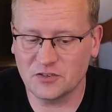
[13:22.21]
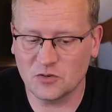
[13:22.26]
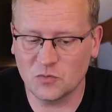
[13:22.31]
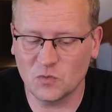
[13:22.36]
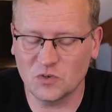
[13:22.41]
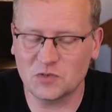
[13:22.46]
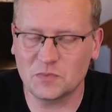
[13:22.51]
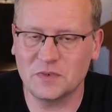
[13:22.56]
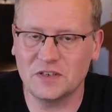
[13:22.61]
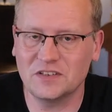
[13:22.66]

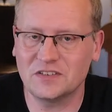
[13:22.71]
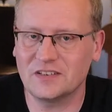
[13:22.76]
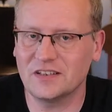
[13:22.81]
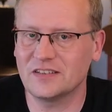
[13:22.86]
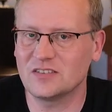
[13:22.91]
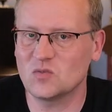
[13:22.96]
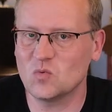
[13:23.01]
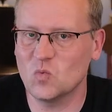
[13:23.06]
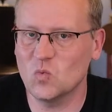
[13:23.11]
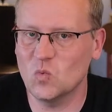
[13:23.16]
which means
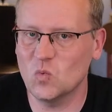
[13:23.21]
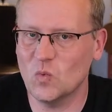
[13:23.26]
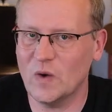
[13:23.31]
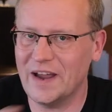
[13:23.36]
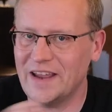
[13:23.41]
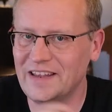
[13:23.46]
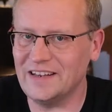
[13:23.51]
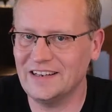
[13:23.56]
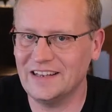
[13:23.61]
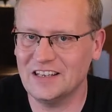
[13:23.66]
there's
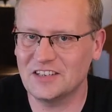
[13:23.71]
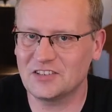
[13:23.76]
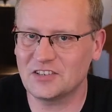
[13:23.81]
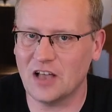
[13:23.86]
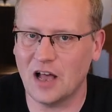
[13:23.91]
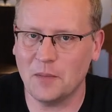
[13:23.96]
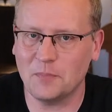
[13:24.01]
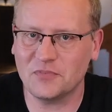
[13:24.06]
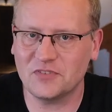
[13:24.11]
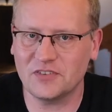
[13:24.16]
way less
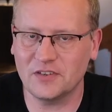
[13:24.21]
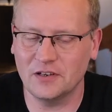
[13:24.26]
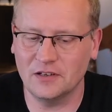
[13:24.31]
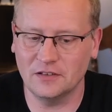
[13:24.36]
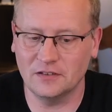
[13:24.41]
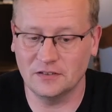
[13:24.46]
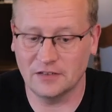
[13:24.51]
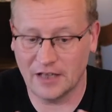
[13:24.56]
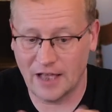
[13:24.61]
upsell.